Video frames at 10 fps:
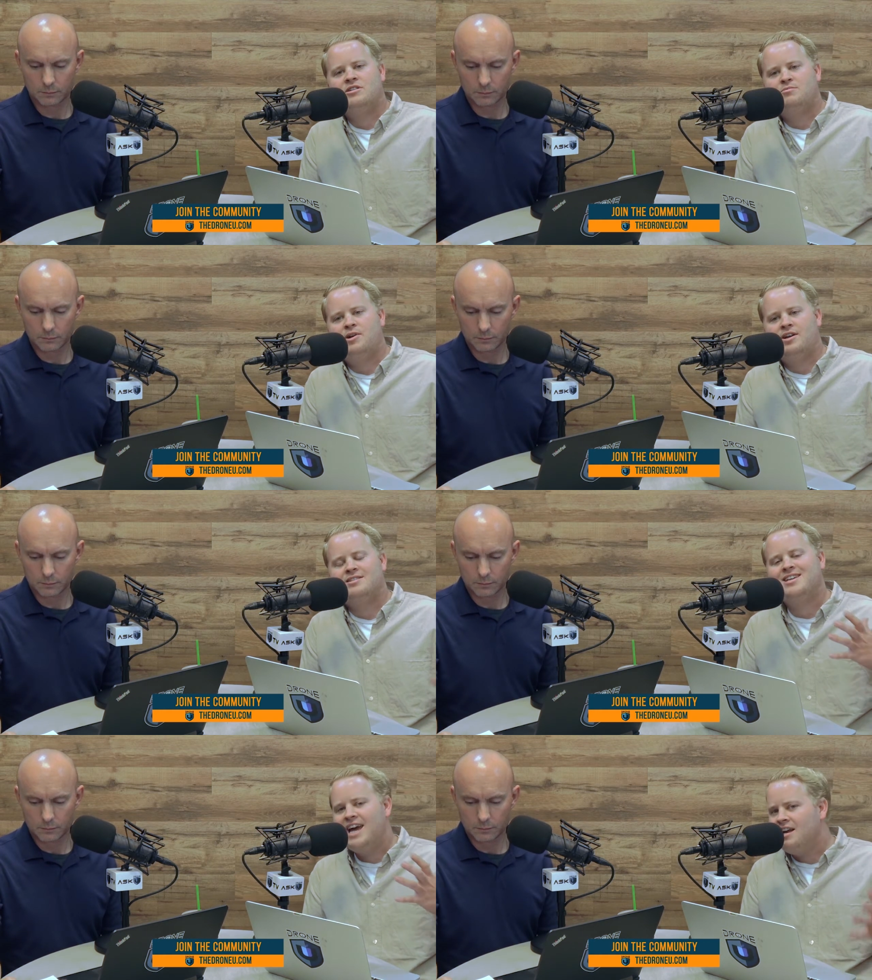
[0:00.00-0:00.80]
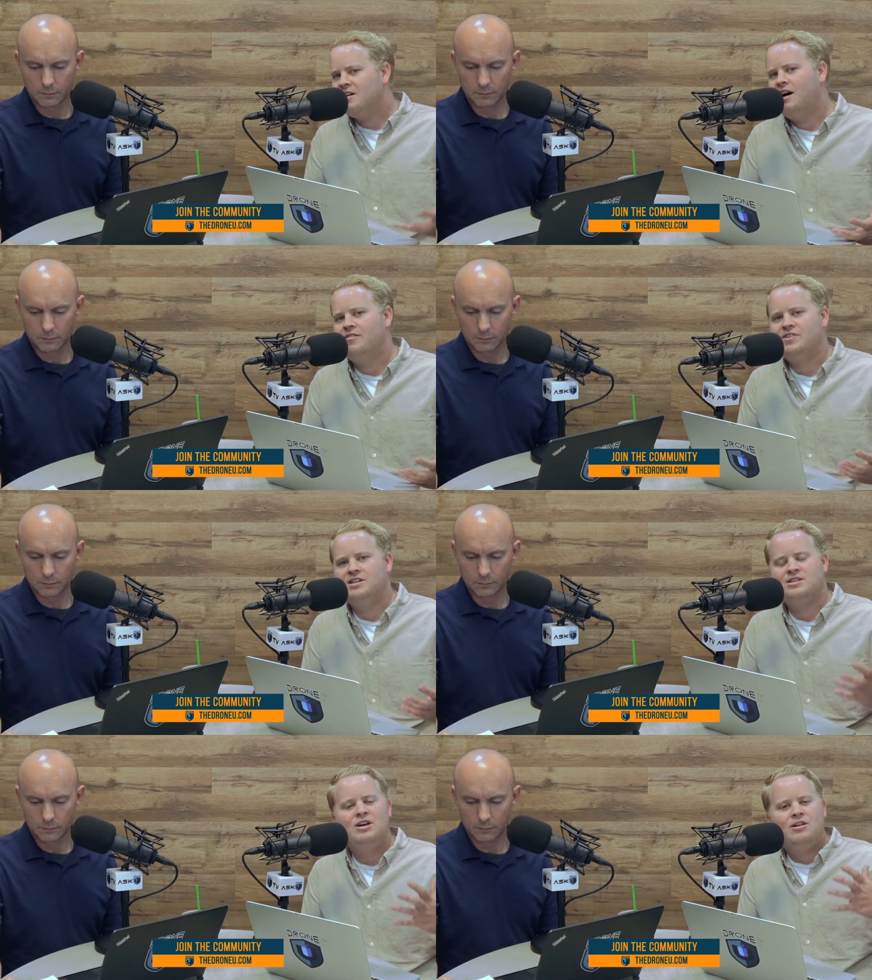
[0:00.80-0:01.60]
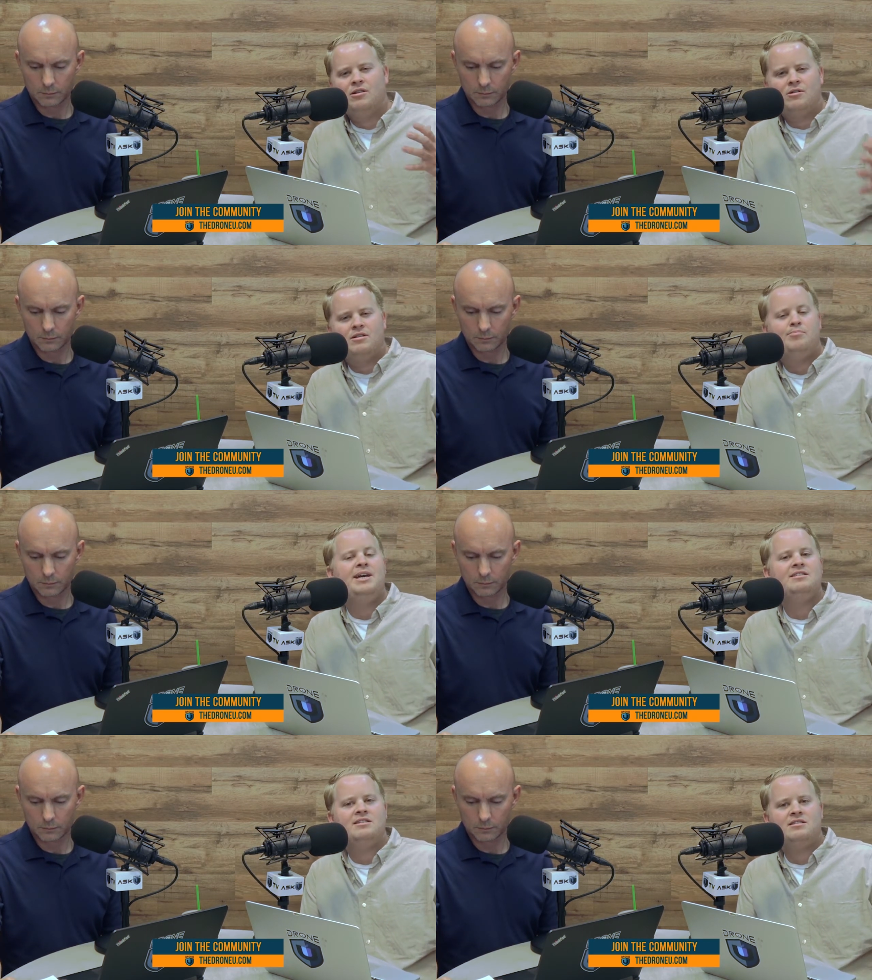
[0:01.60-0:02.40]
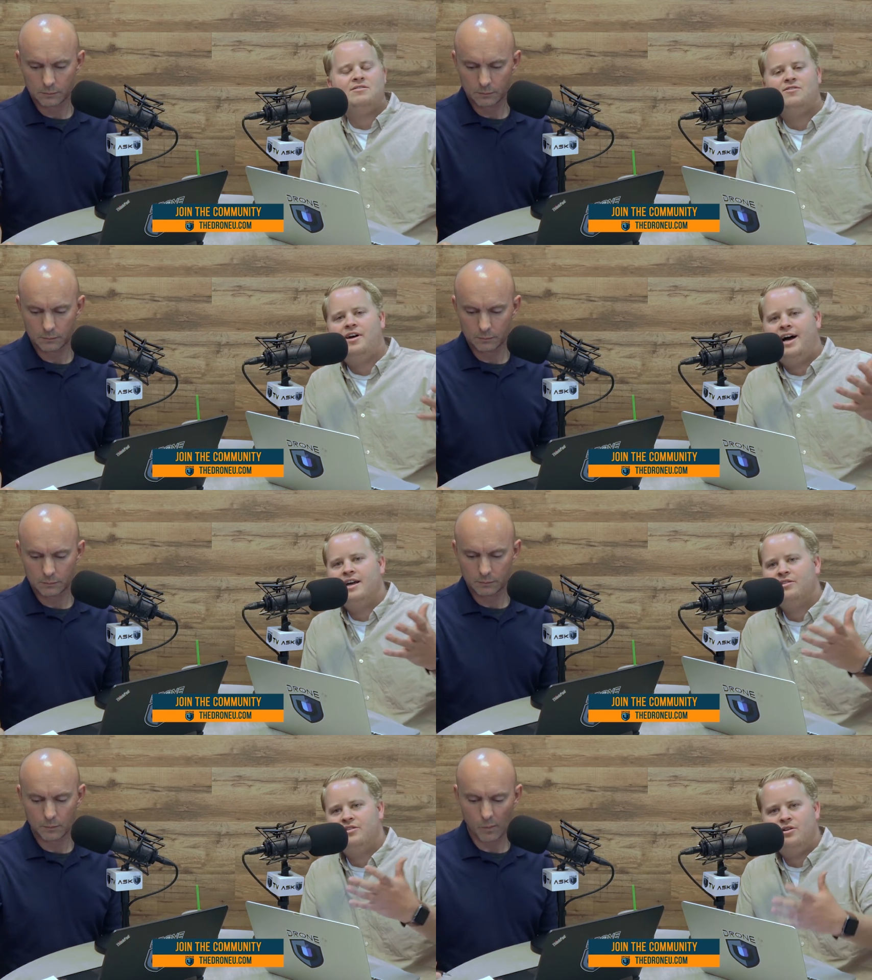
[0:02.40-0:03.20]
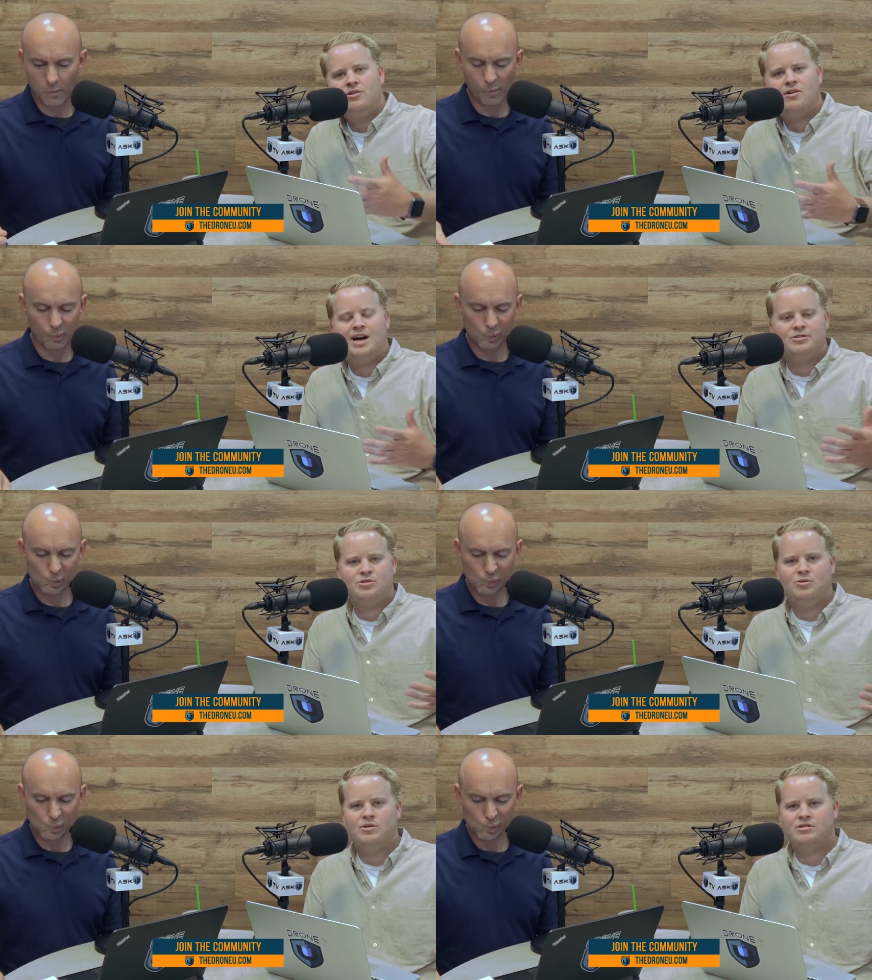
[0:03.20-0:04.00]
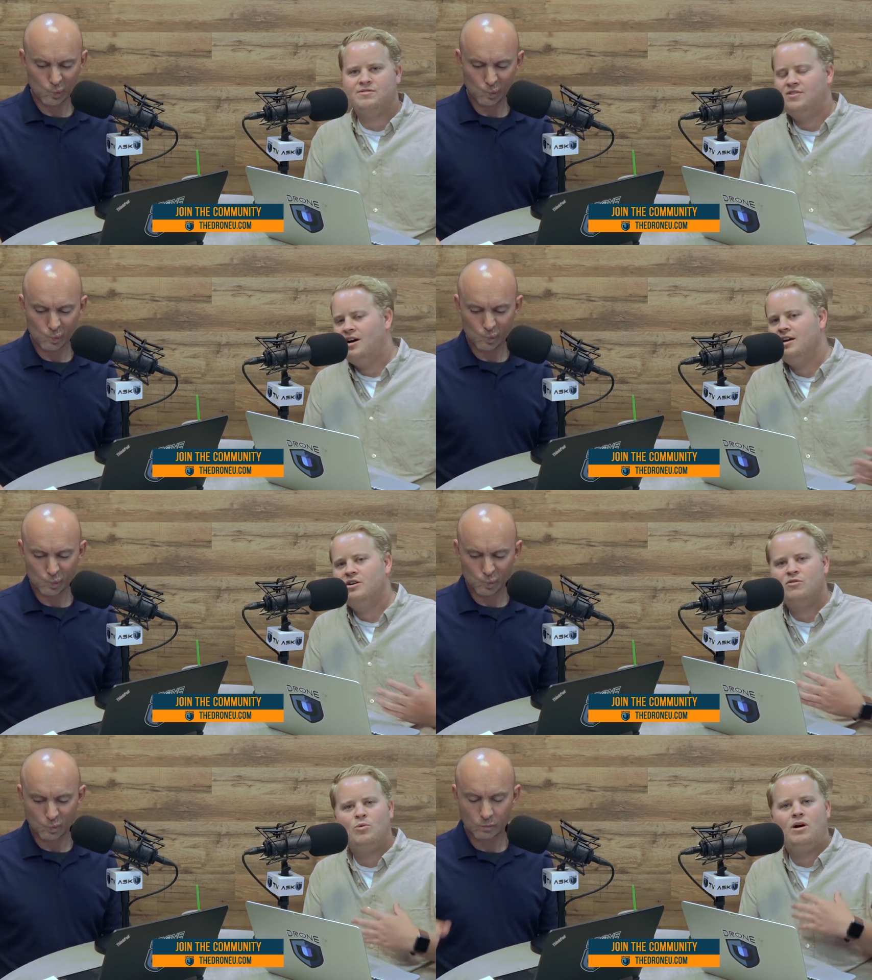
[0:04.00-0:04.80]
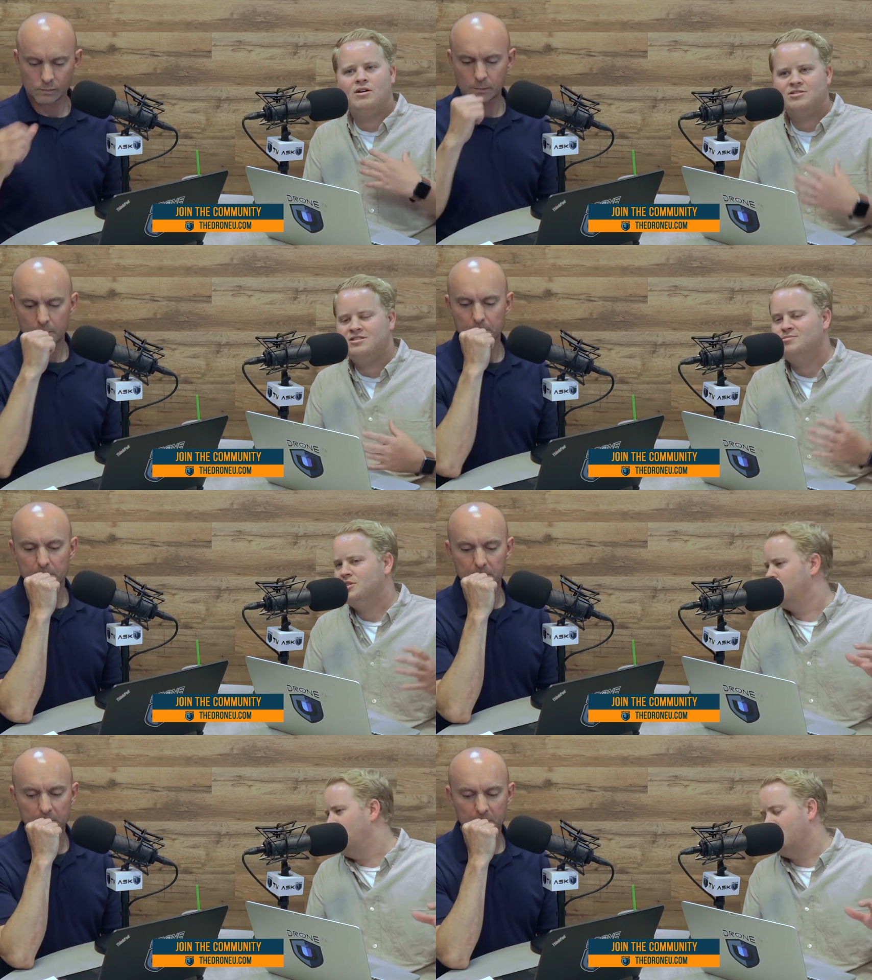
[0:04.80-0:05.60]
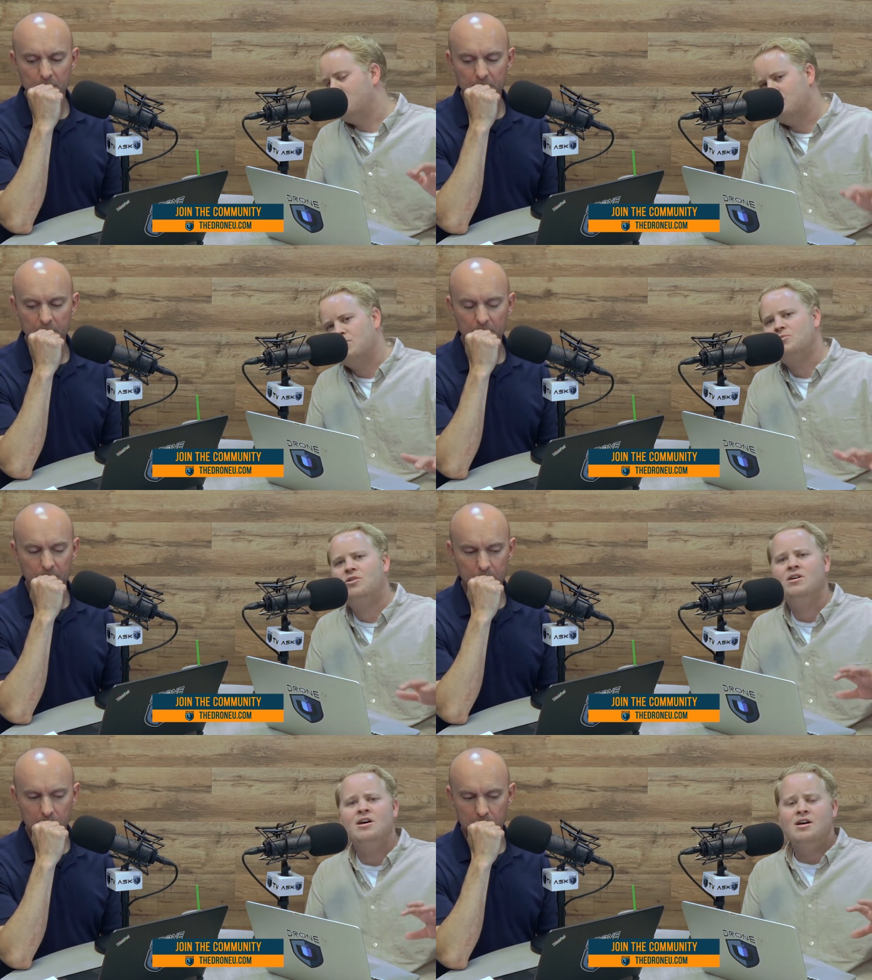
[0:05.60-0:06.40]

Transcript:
Speaker 1: experience, gain confidence, learn the basics to fly, the Don't Crash course, flying over water, subject tracking, thermal,